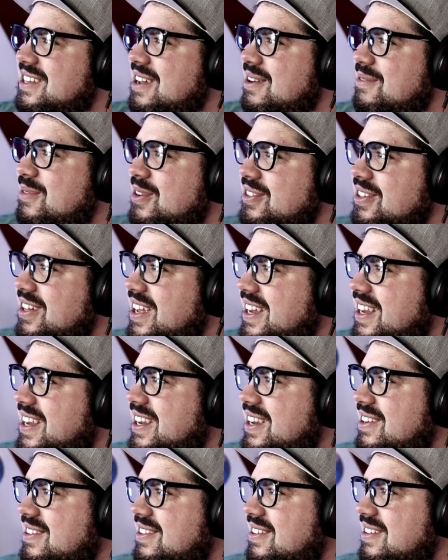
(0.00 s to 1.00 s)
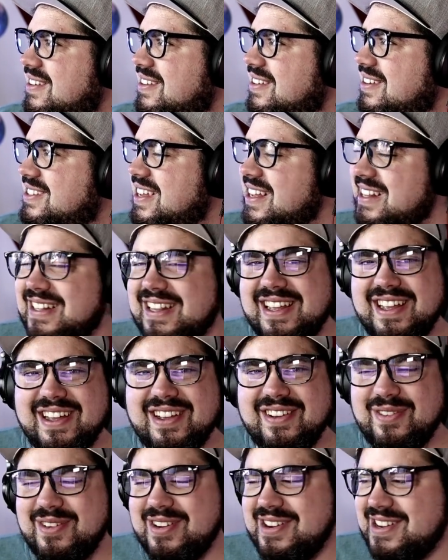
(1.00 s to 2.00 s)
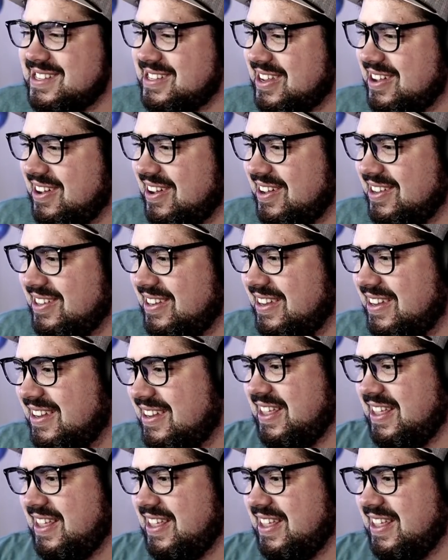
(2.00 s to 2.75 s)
Someone Like You. Is that what it's called?